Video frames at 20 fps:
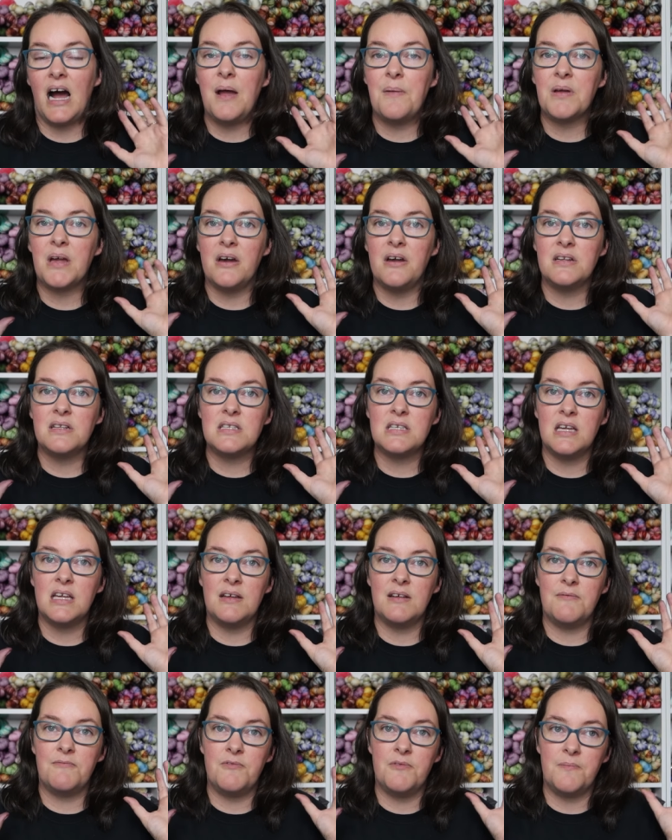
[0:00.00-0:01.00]
I'm
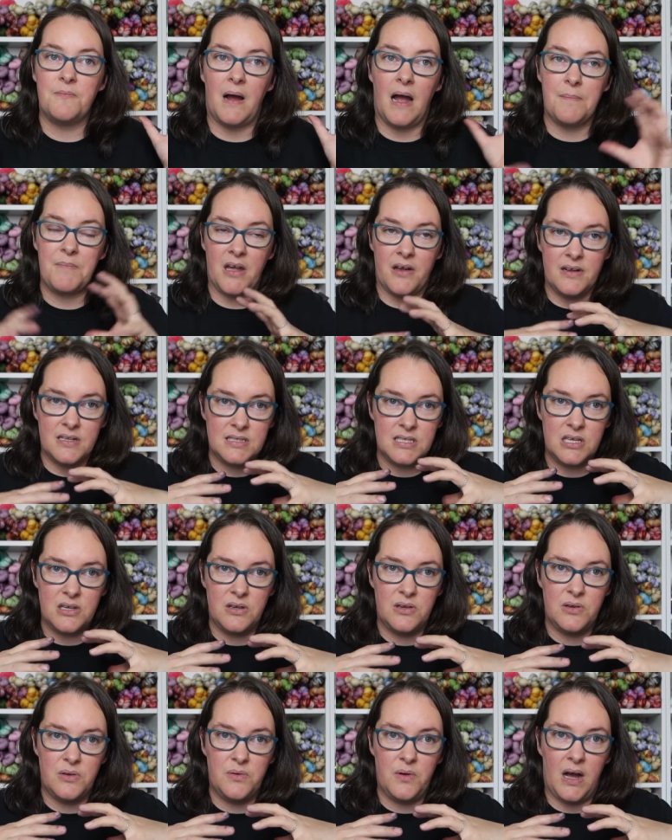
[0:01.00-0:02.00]
going
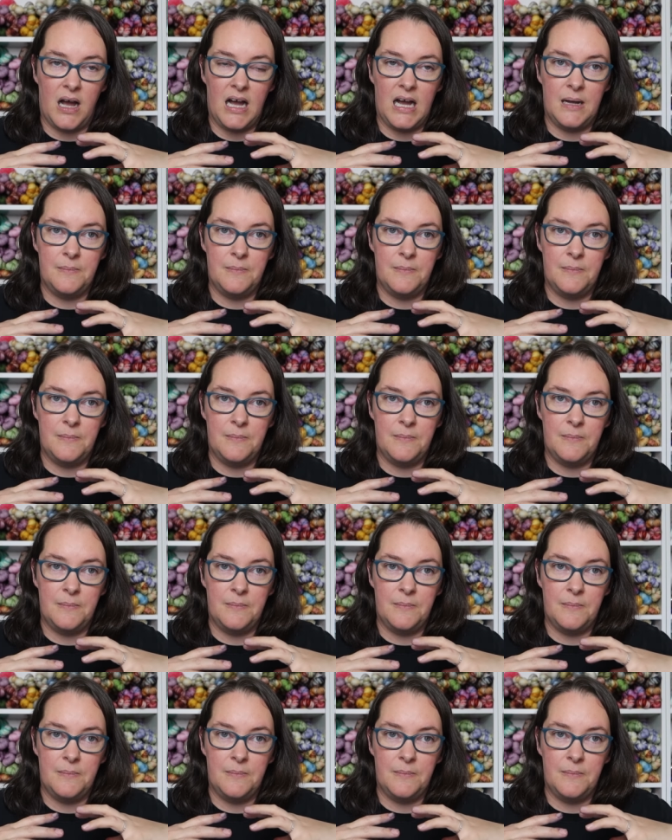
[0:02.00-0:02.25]
to